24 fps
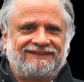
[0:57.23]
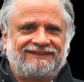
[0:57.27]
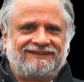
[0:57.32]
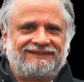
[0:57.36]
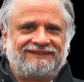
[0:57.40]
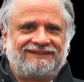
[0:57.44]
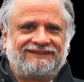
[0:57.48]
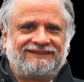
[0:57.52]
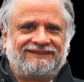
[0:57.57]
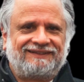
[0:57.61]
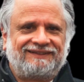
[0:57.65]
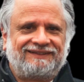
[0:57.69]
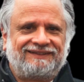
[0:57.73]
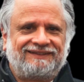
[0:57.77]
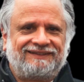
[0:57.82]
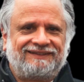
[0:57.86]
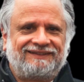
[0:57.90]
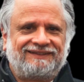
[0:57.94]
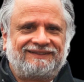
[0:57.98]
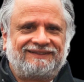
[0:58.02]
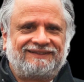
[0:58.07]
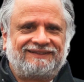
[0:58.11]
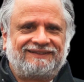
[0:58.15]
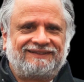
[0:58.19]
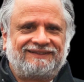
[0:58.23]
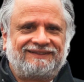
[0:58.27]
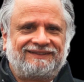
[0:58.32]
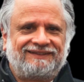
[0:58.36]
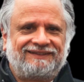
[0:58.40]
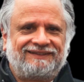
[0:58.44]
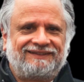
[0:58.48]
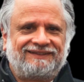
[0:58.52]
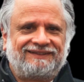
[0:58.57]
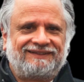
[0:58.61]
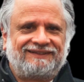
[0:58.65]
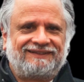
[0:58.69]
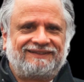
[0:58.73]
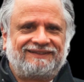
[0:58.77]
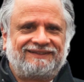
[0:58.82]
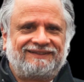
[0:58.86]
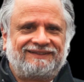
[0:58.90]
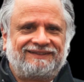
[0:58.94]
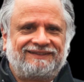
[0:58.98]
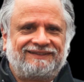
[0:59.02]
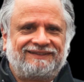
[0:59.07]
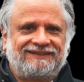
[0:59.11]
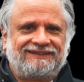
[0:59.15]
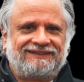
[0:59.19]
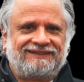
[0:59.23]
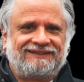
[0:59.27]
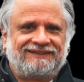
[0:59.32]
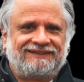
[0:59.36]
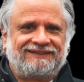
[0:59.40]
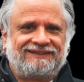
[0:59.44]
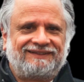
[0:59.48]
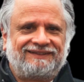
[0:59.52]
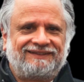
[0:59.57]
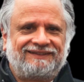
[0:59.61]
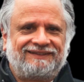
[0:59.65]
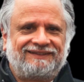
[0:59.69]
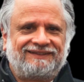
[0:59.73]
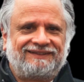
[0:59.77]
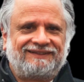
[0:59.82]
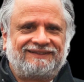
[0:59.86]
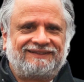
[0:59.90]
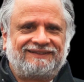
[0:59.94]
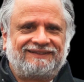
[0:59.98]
Nobody speaks.